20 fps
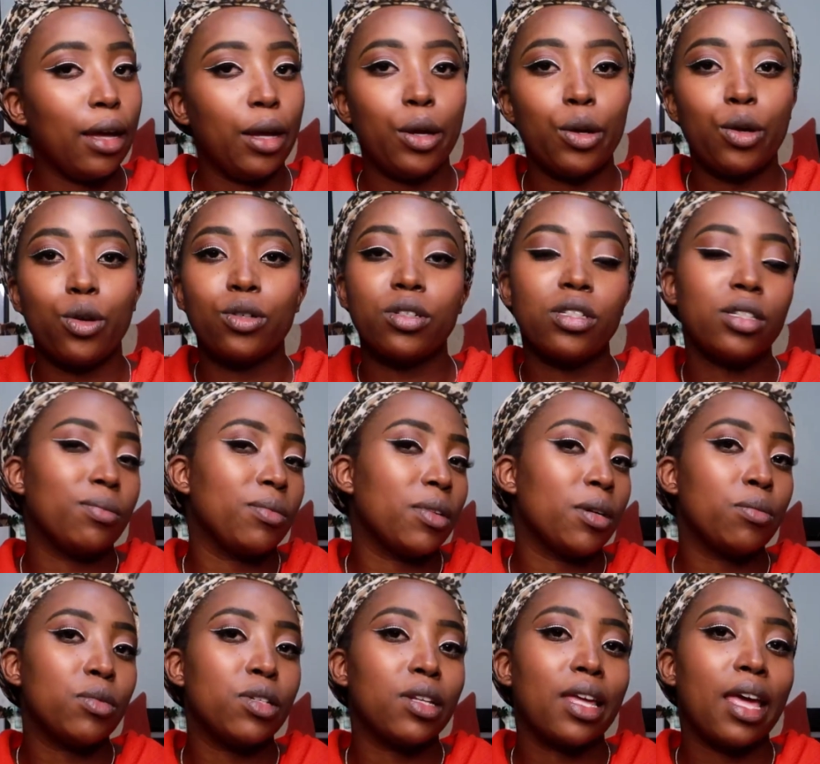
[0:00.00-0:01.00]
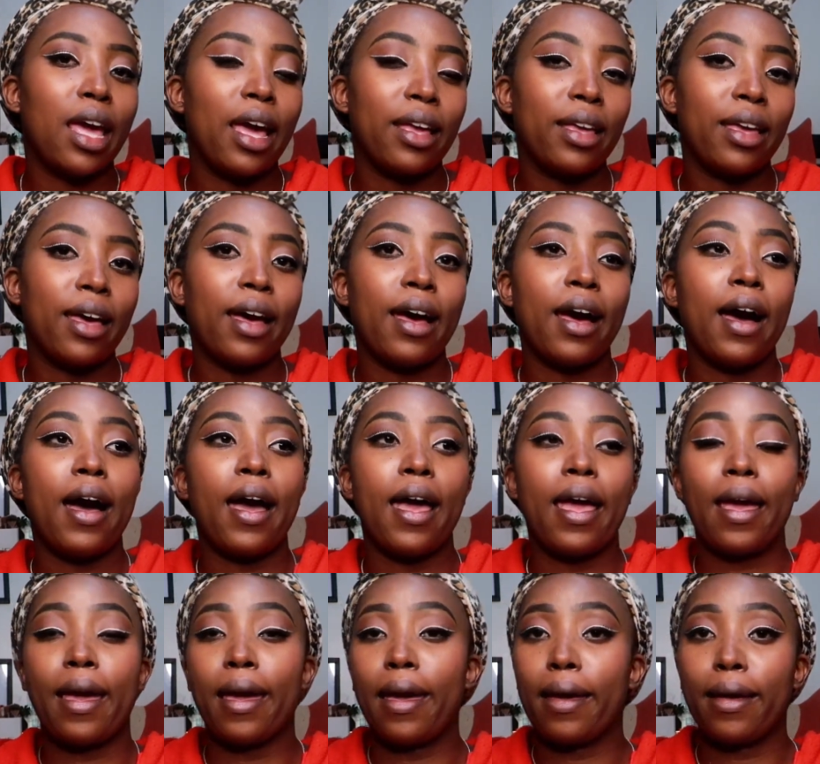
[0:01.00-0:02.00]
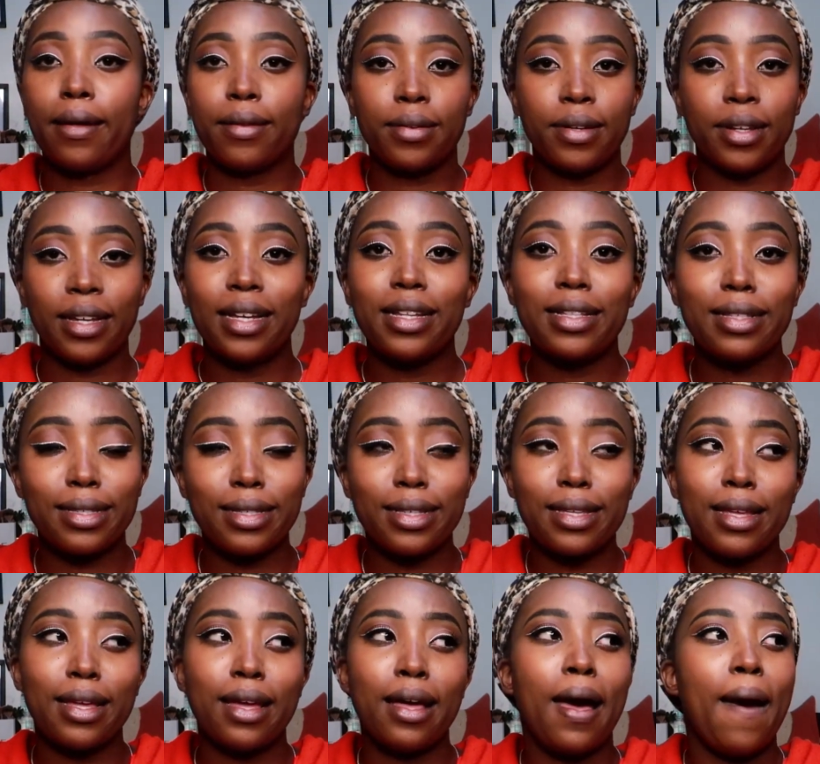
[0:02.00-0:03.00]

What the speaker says: you know, ship them to Kenya, and it's